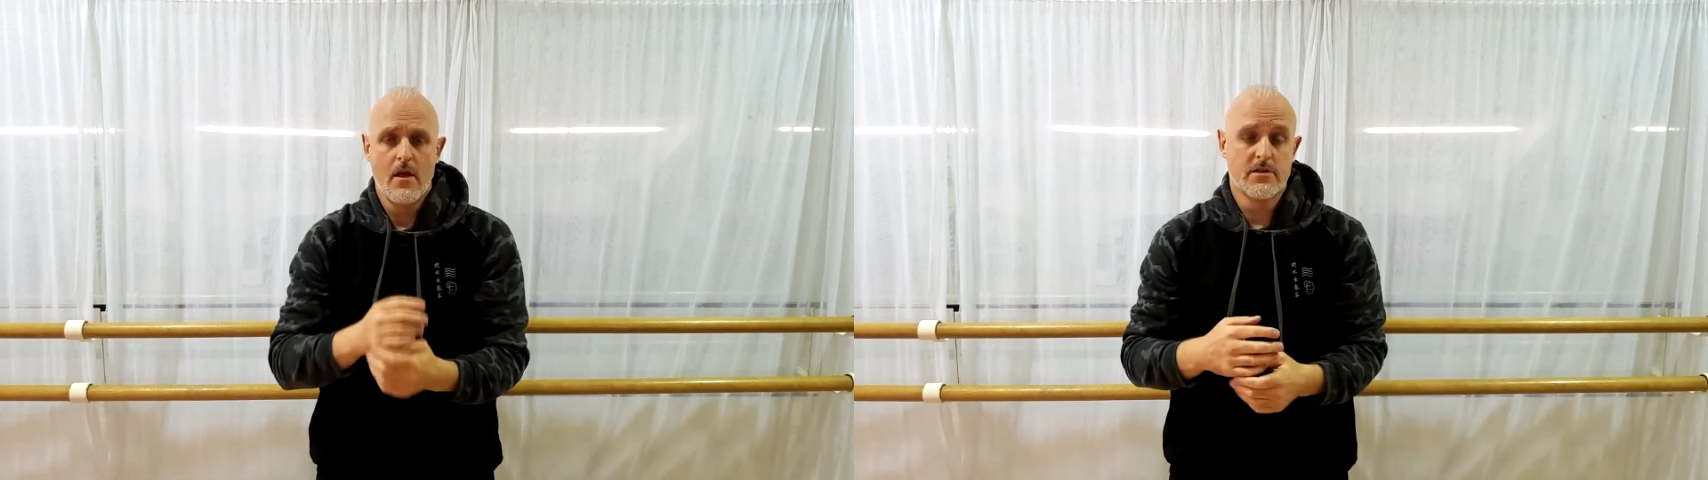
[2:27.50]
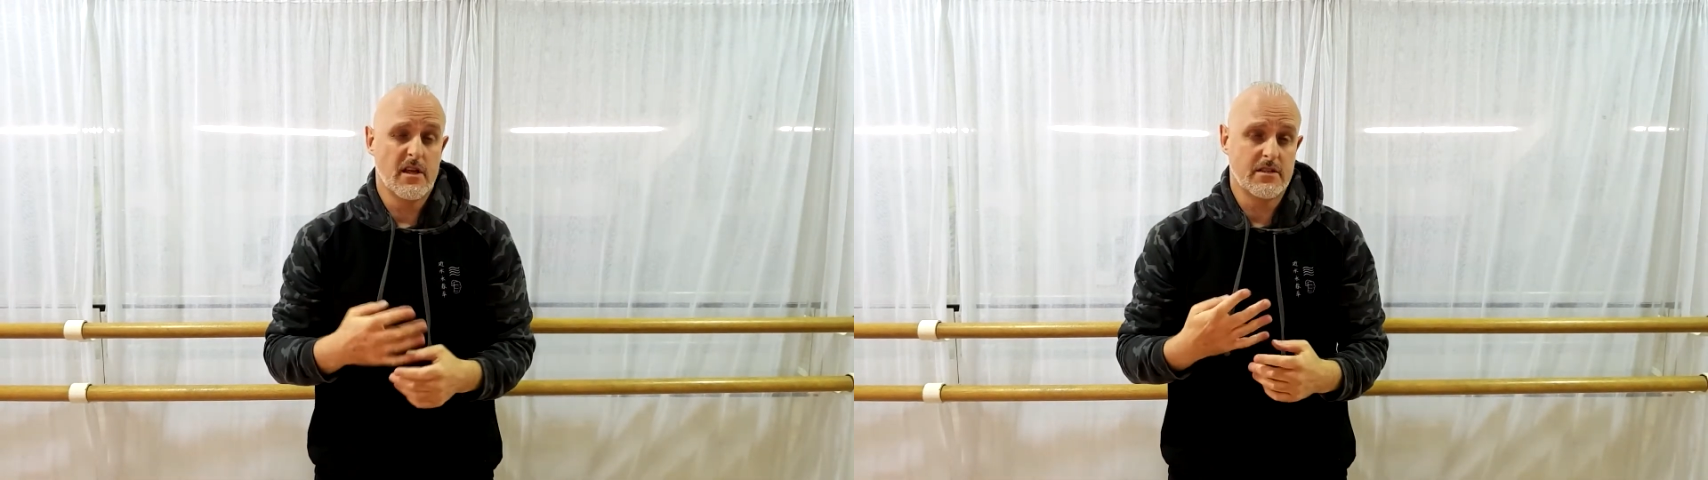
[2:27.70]

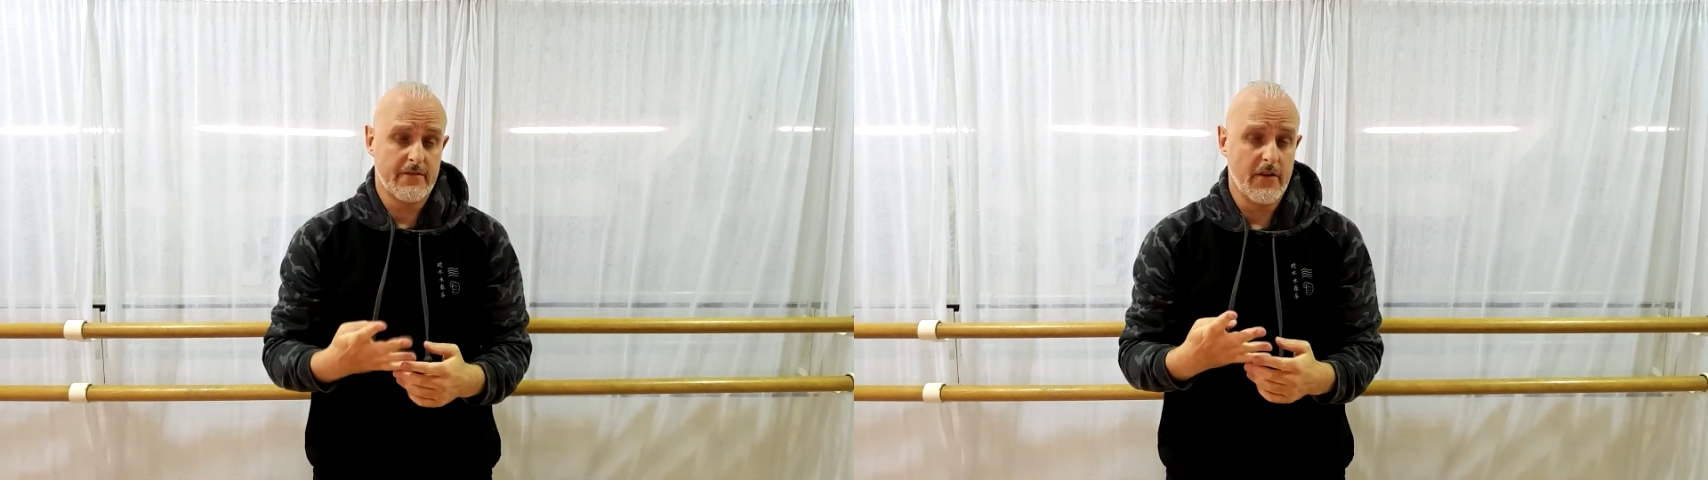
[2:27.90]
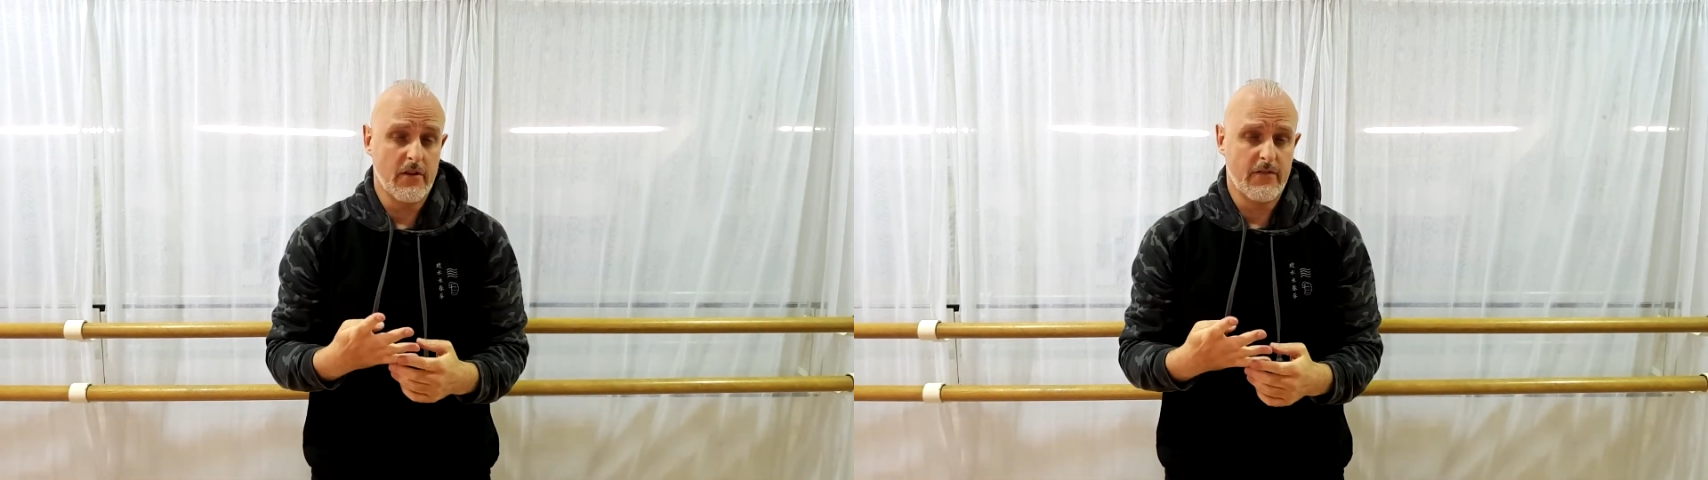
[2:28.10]
So that's the
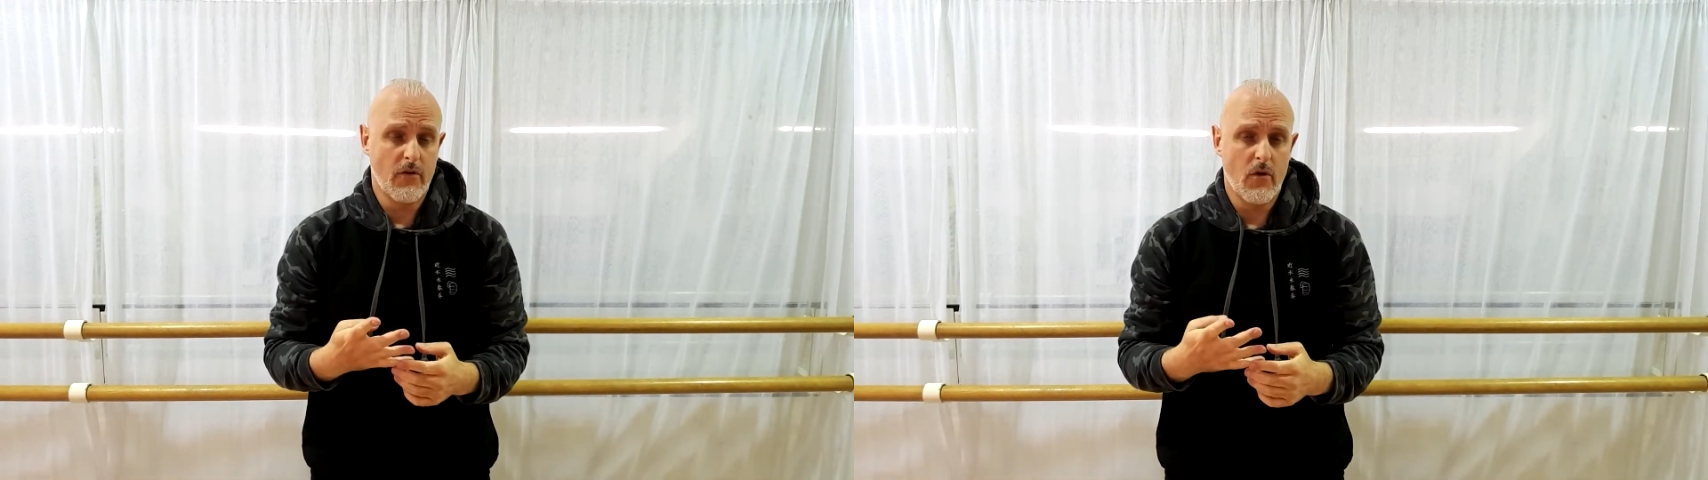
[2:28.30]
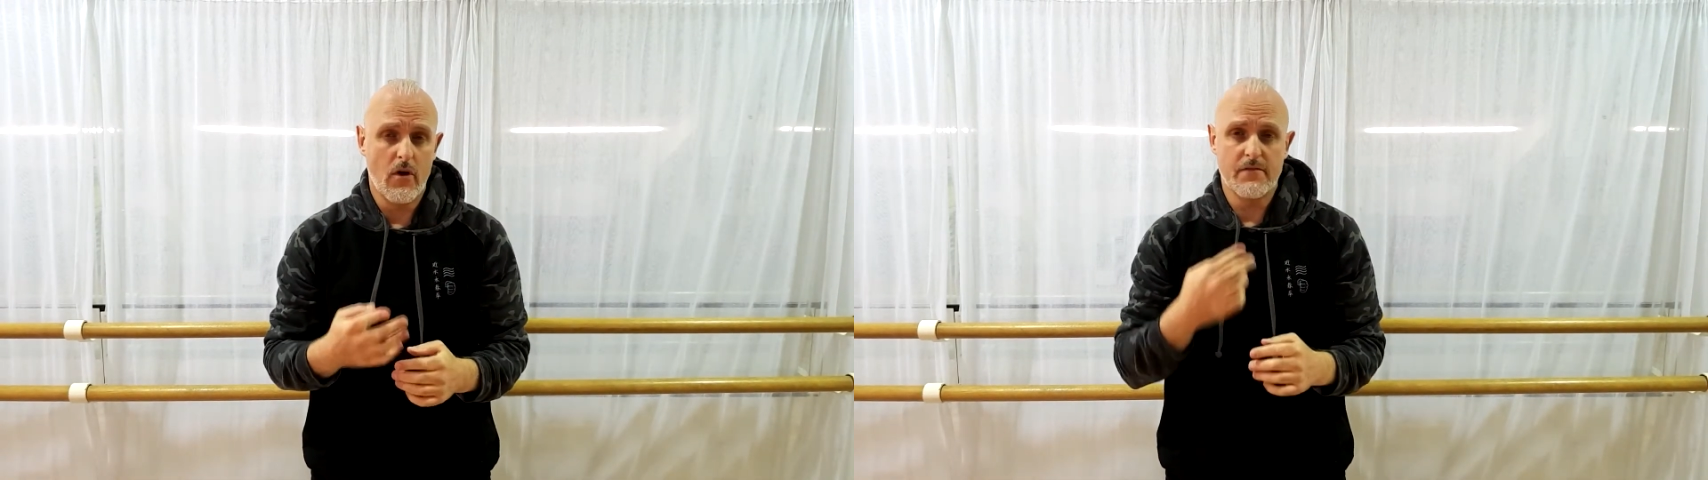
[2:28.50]
first
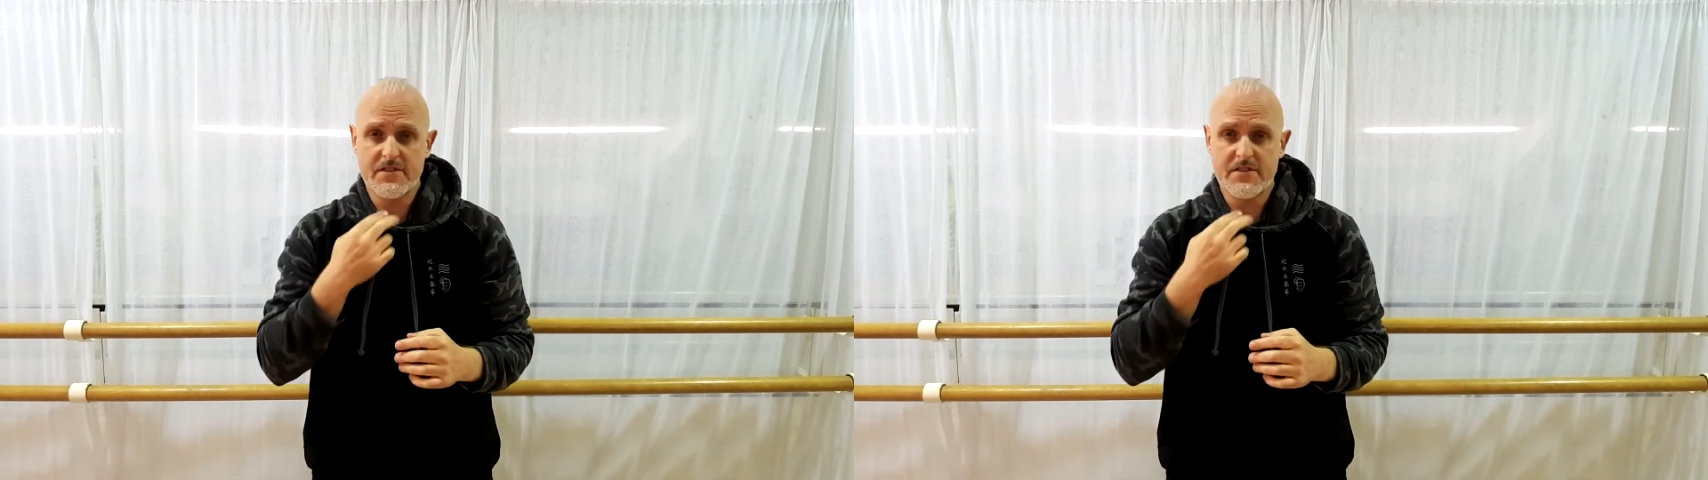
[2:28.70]
4 of